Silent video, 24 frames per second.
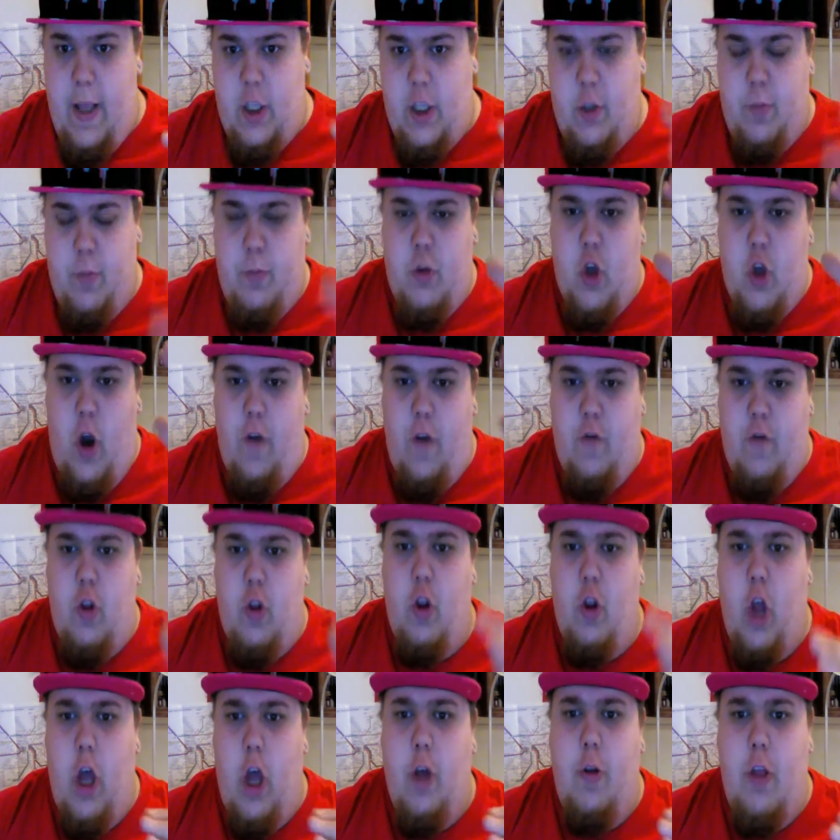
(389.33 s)
Sort of
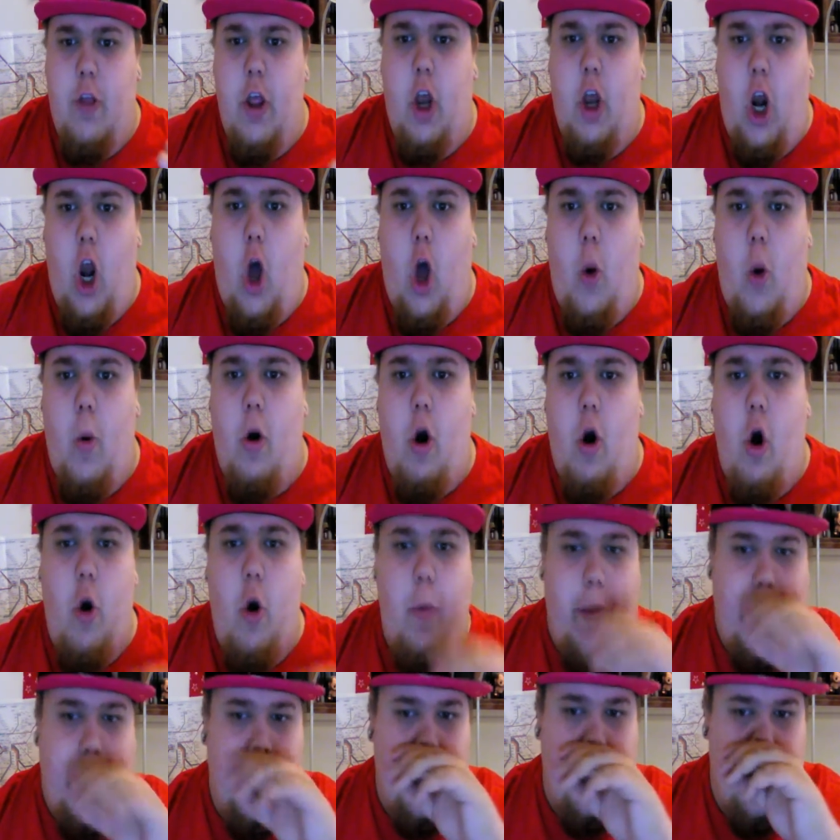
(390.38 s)
the lower
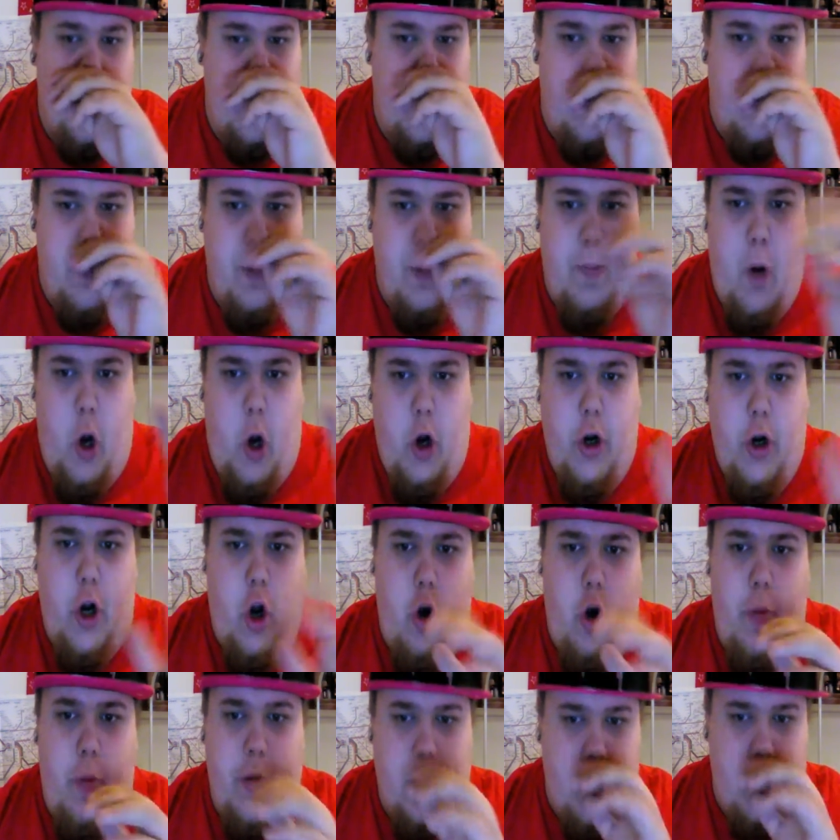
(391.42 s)
ohmage, the point
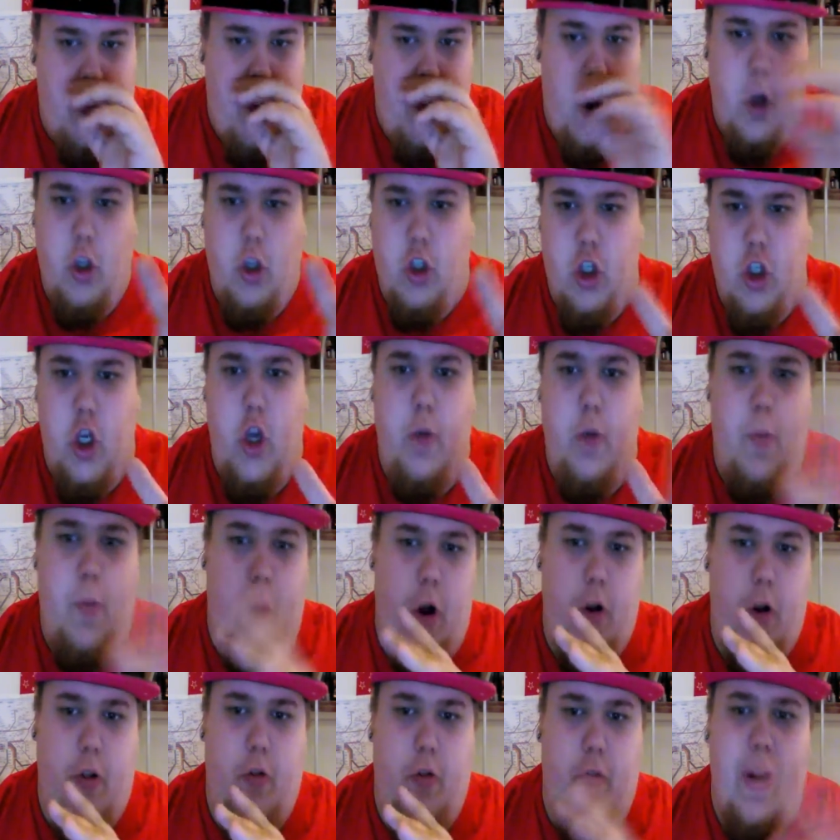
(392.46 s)
ohmage, so 0.2,
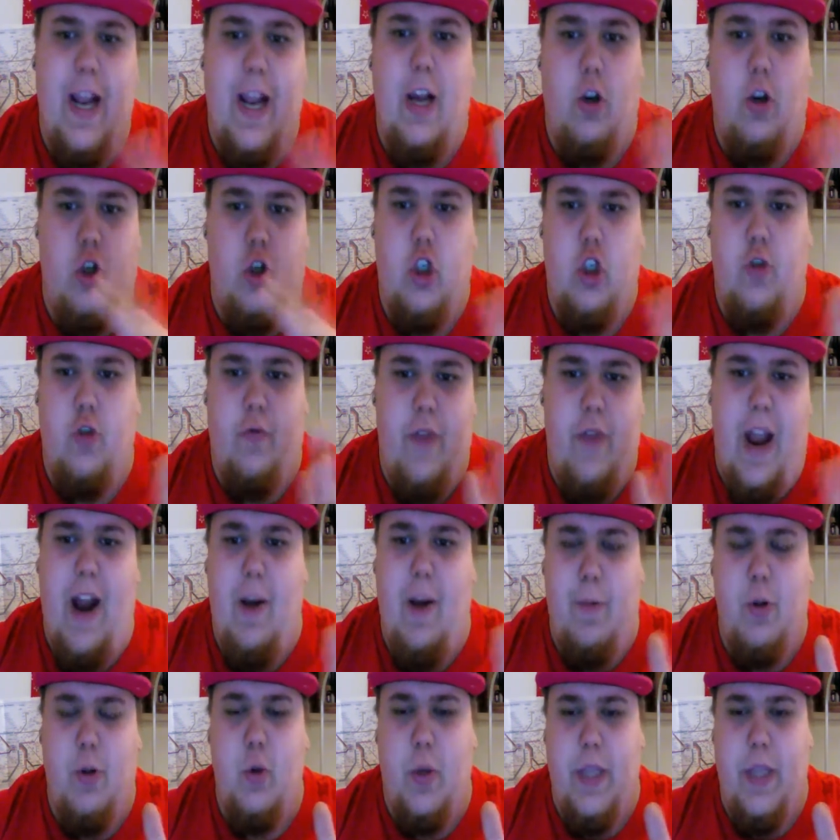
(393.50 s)
0.3, it'll
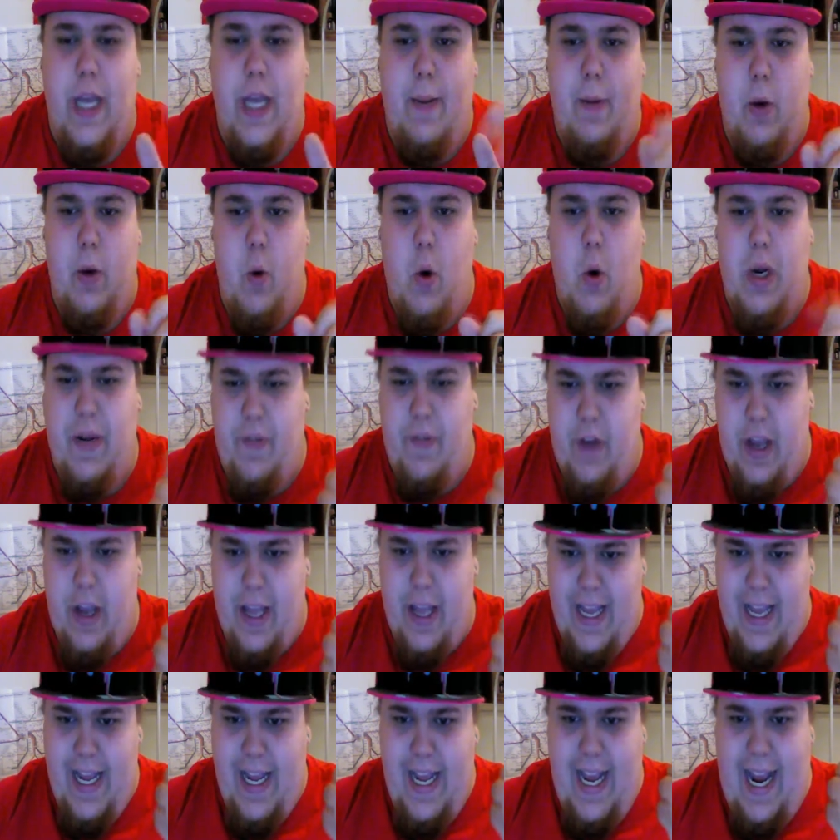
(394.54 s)
vary between that, but it won't give you
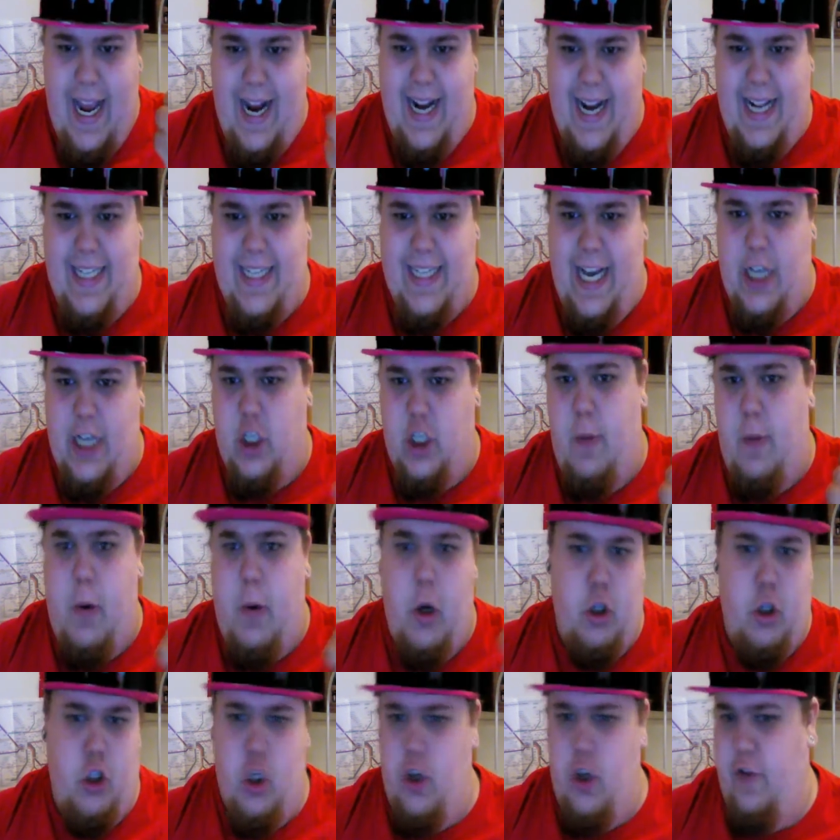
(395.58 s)
an exact sort of
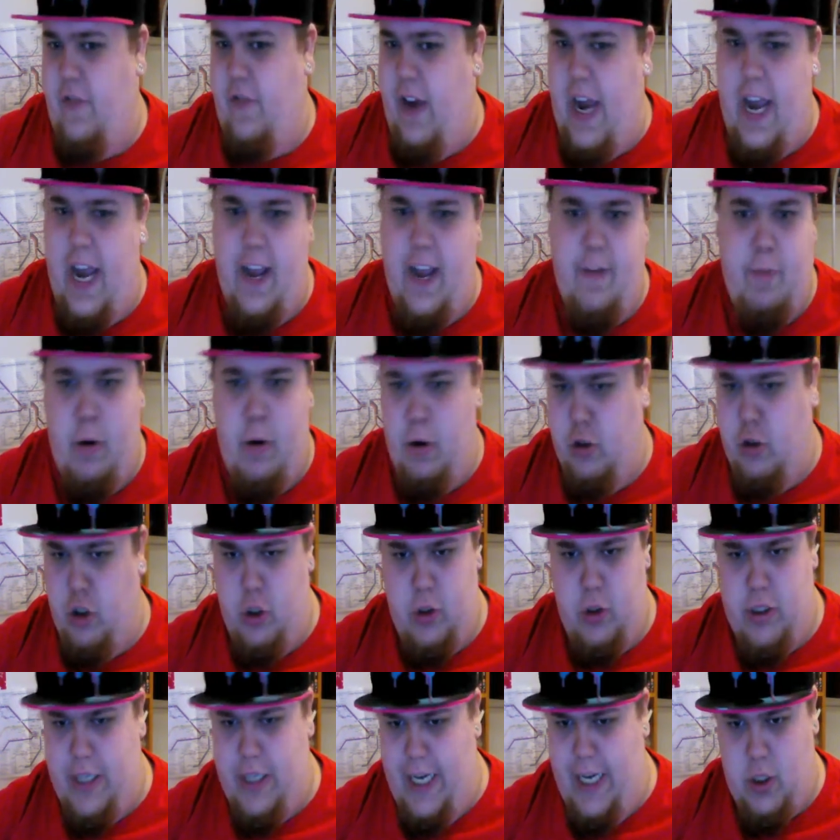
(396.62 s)
0.25,
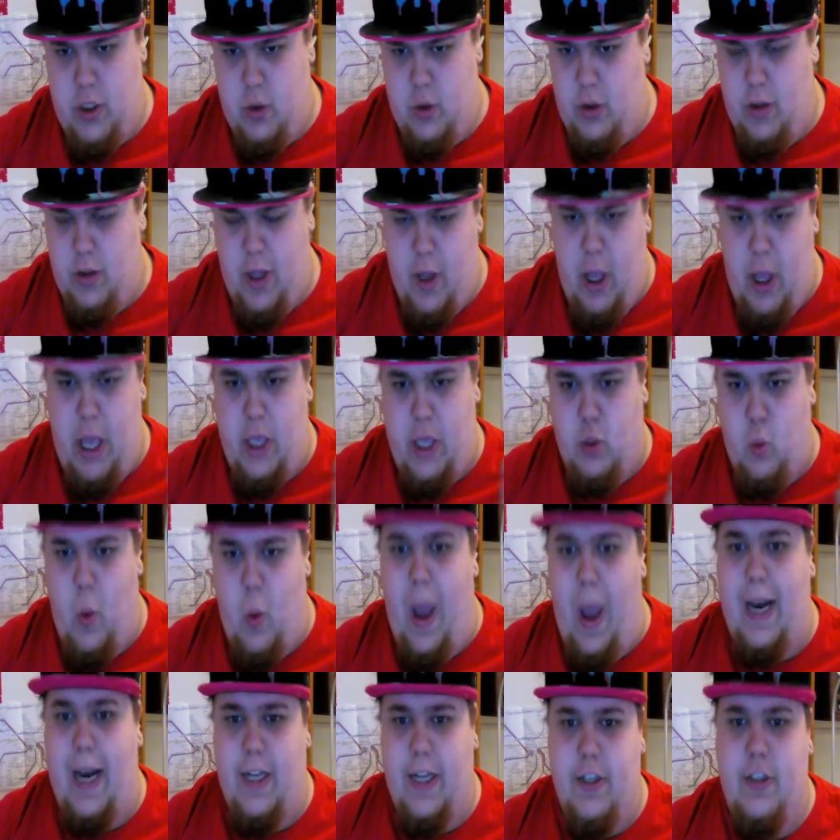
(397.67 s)
0.26, as
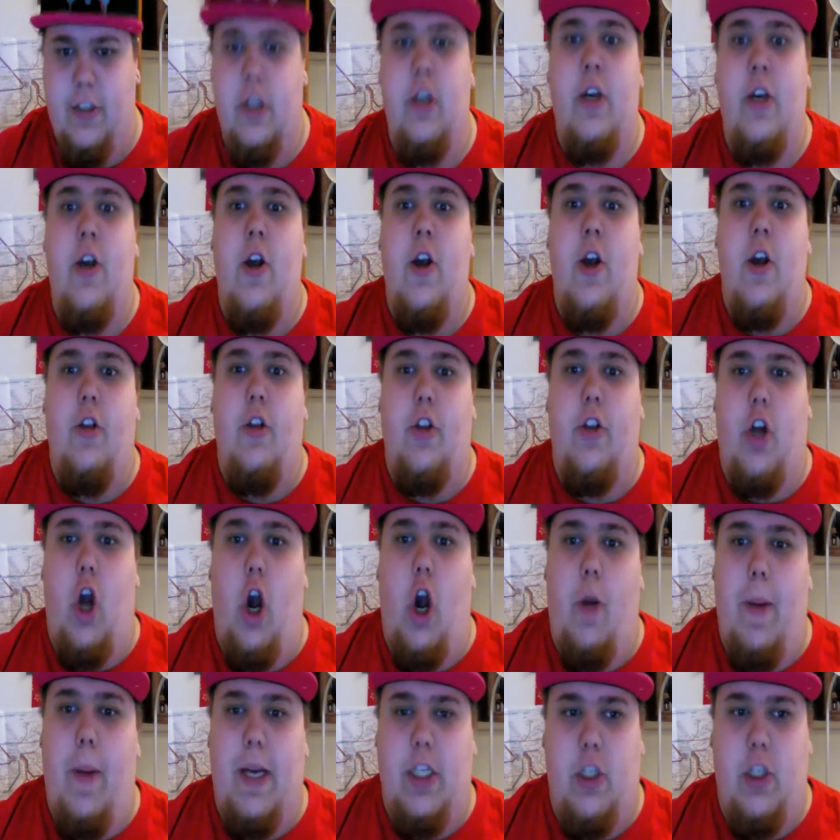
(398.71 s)
well as the
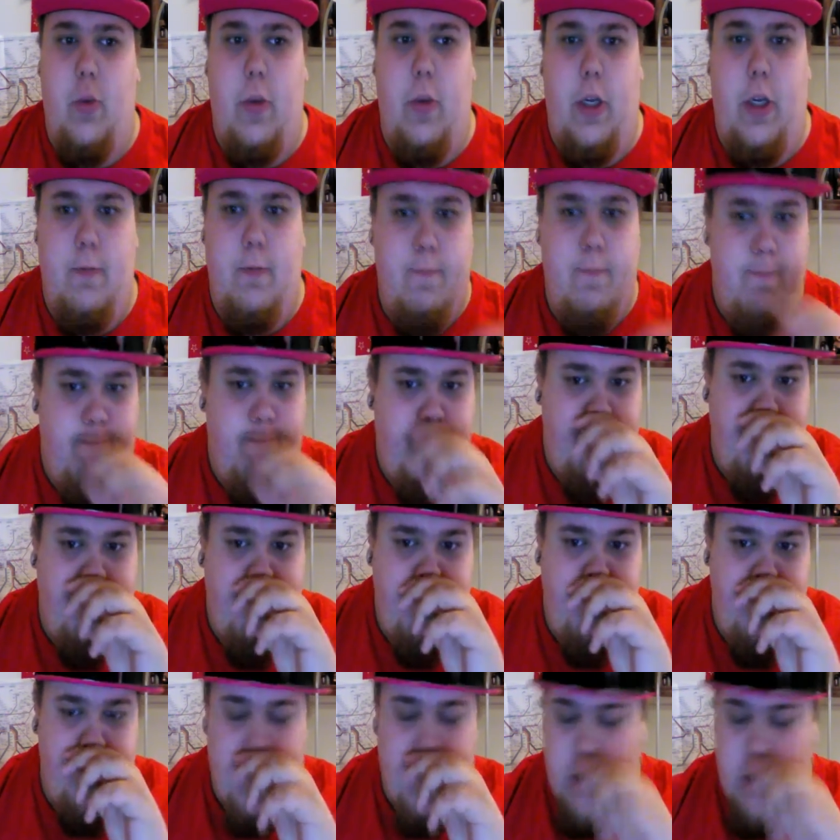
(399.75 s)
Core Master will.
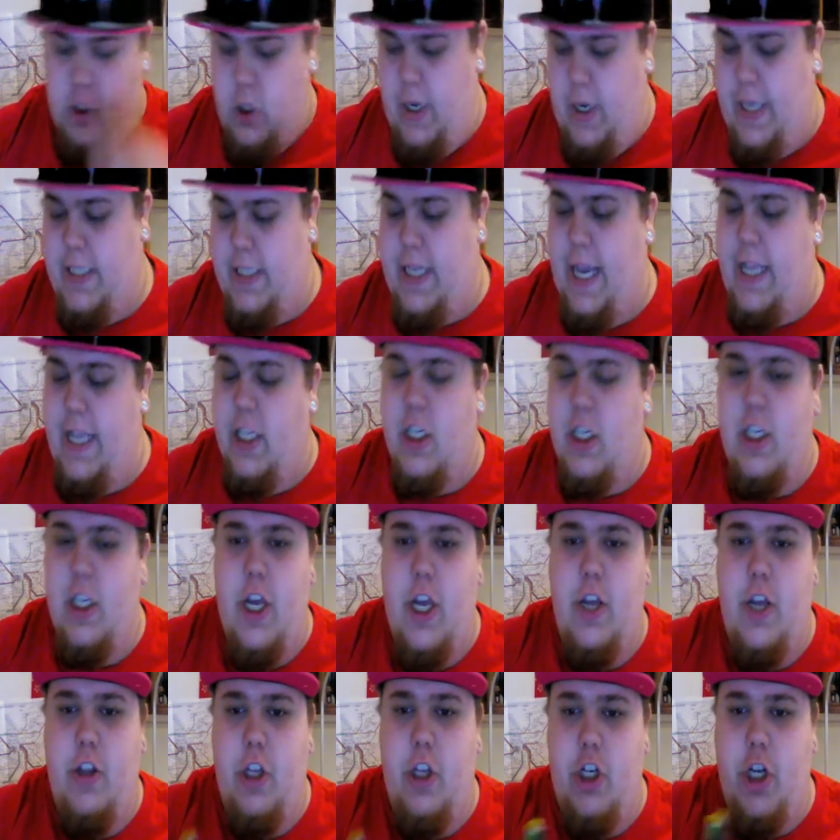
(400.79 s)
So let's get into
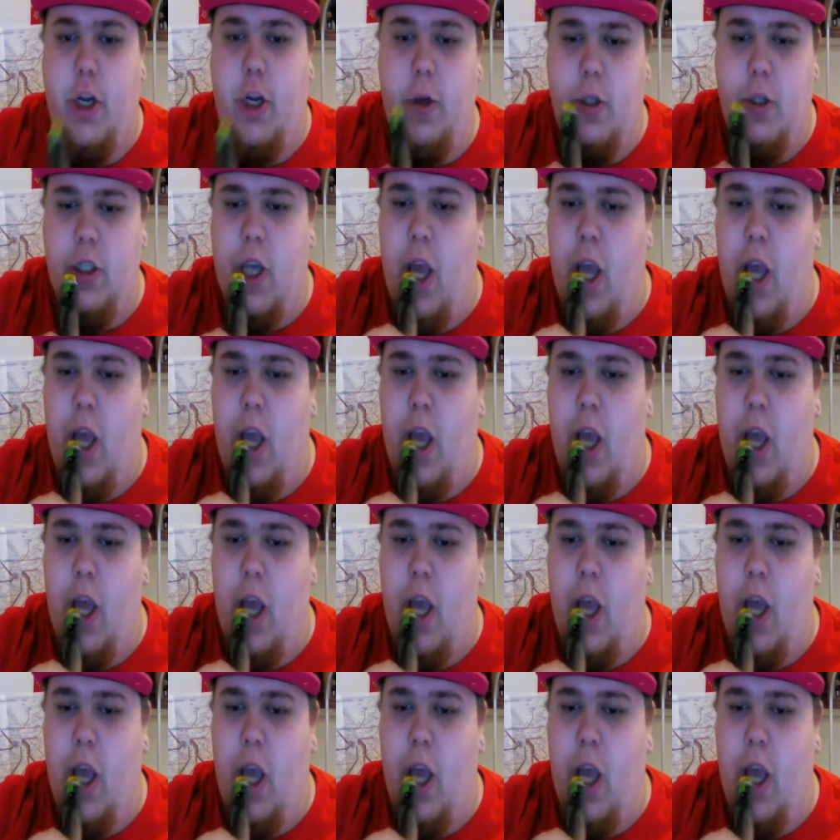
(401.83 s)
the juice.